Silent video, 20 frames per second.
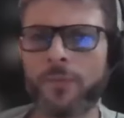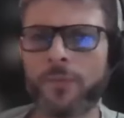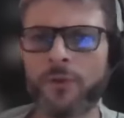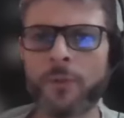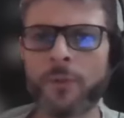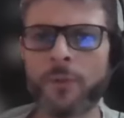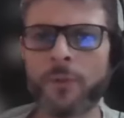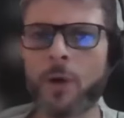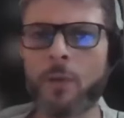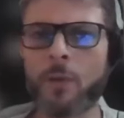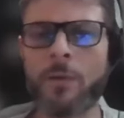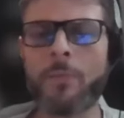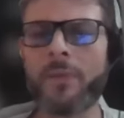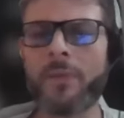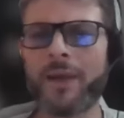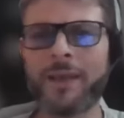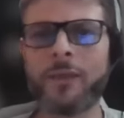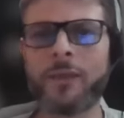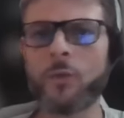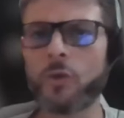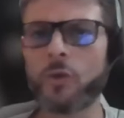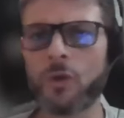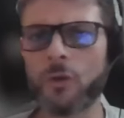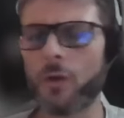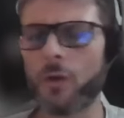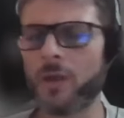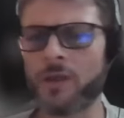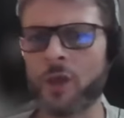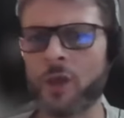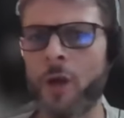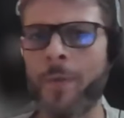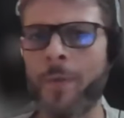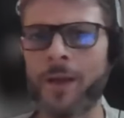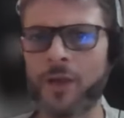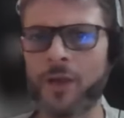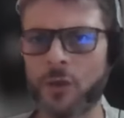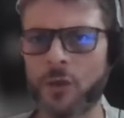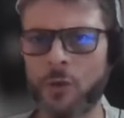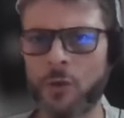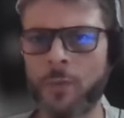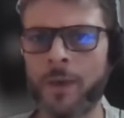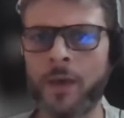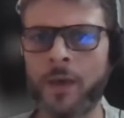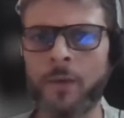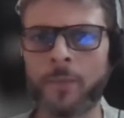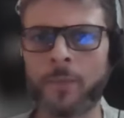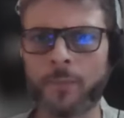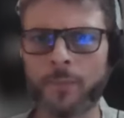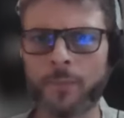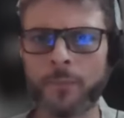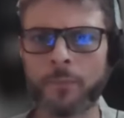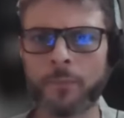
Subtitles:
for problem related to the stomach, you mean?